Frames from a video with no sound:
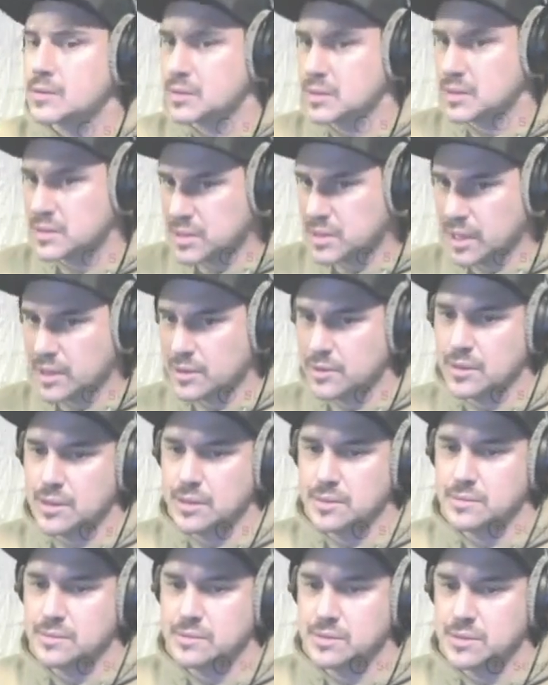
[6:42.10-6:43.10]
cycle it.
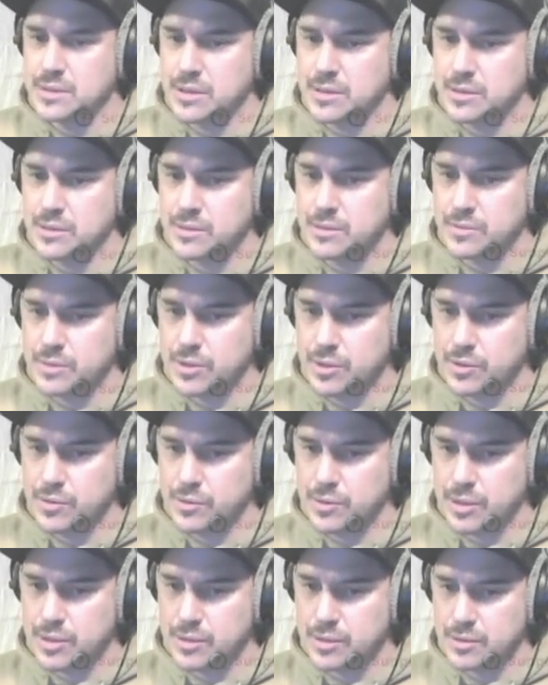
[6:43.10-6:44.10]
Sorry,
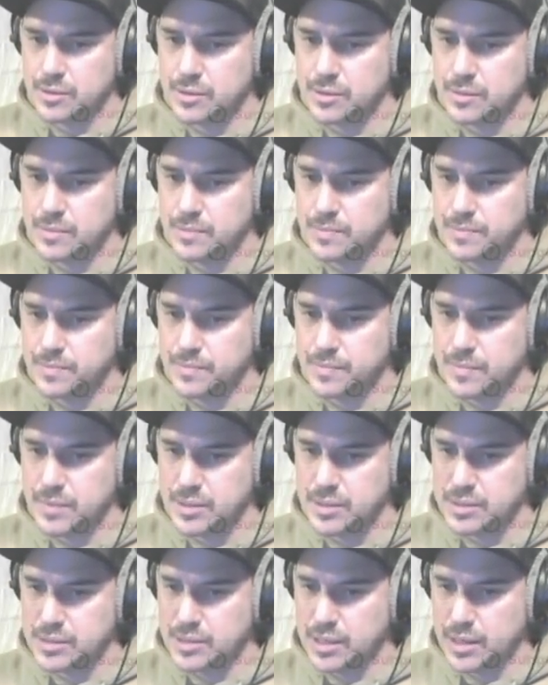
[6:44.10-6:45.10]
record it.
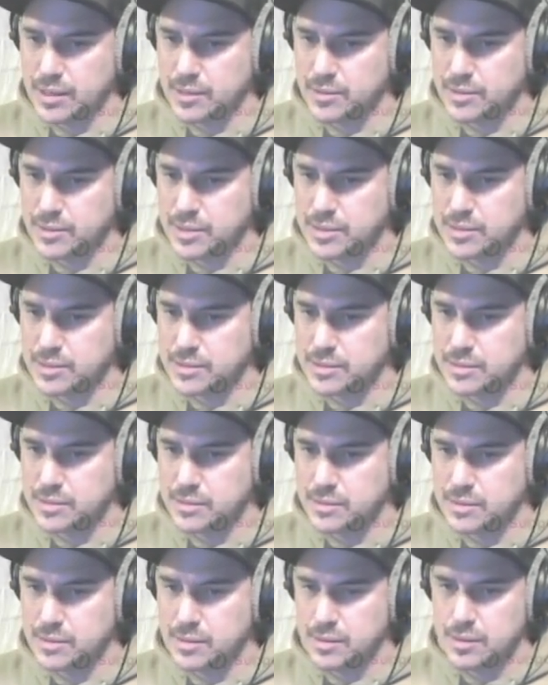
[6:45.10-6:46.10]
Cycle this.
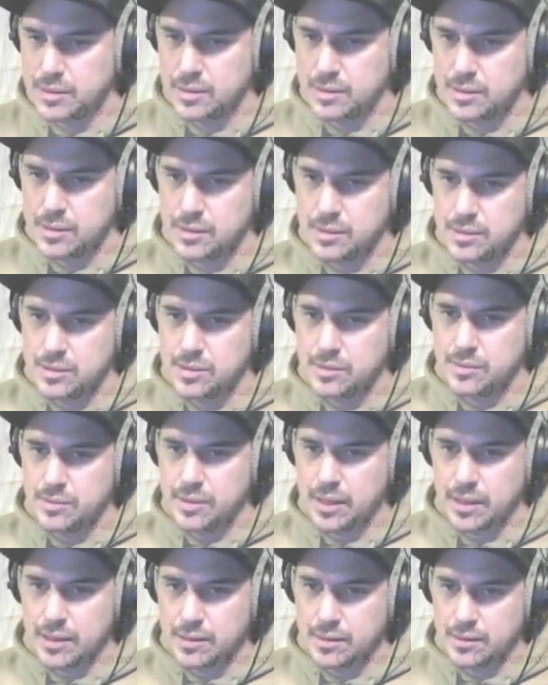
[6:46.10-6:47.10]
So
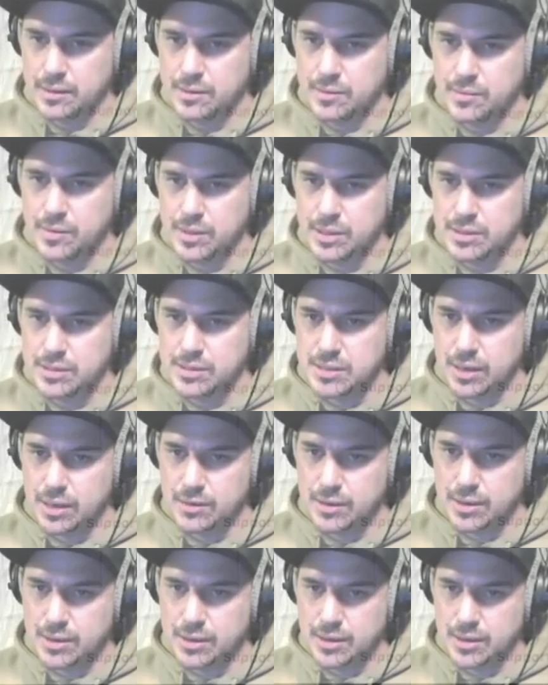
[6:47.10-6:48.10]
now what it's
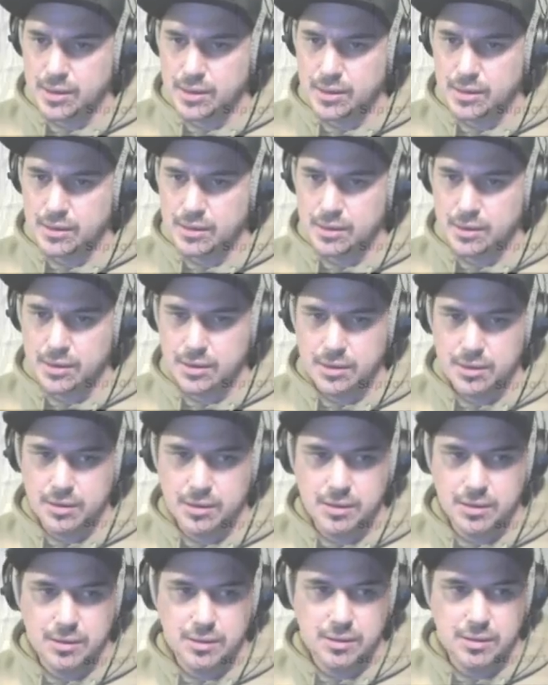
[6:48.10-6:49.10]
sounding like
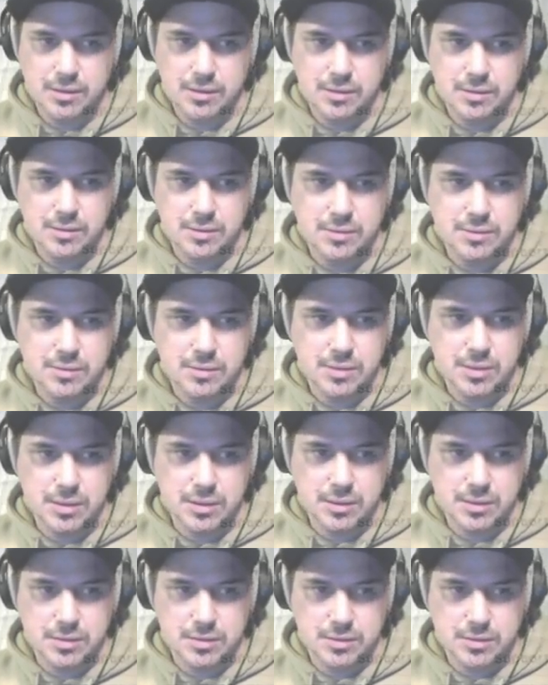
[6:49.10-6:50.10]
is
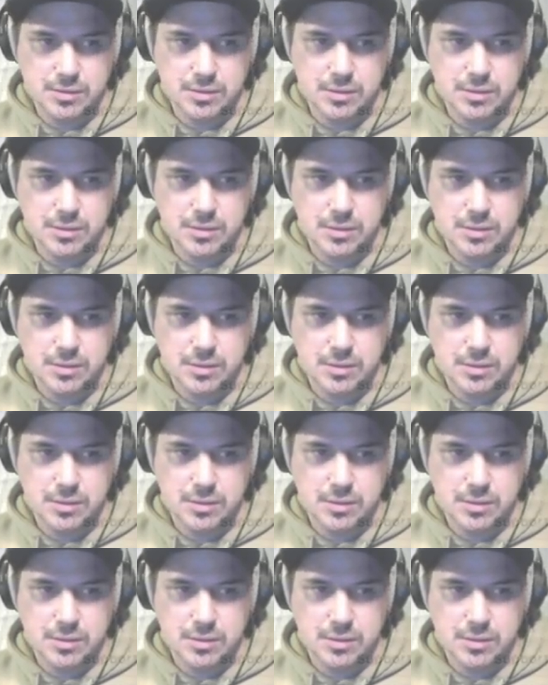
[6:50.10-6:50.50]
this.